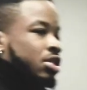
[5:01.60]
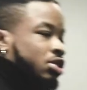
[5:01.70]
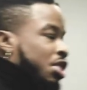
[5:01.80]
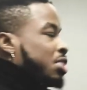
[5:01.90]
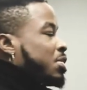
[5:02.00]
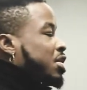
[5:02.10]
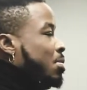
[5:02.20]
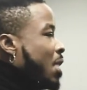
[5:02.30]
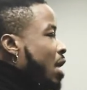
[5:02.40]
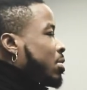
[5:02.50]
Solomon in the
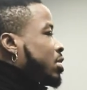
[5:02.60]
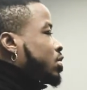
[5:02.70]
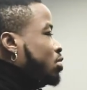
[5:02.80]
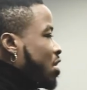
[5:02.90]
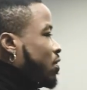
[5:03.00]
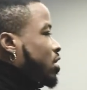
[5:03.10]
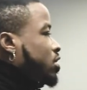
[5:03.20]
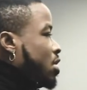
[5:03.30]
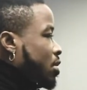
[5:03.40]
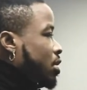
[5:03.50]
Bible, he was 12 years
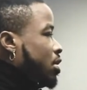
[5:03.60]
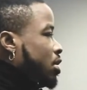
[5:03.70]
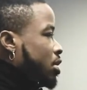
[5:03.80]
old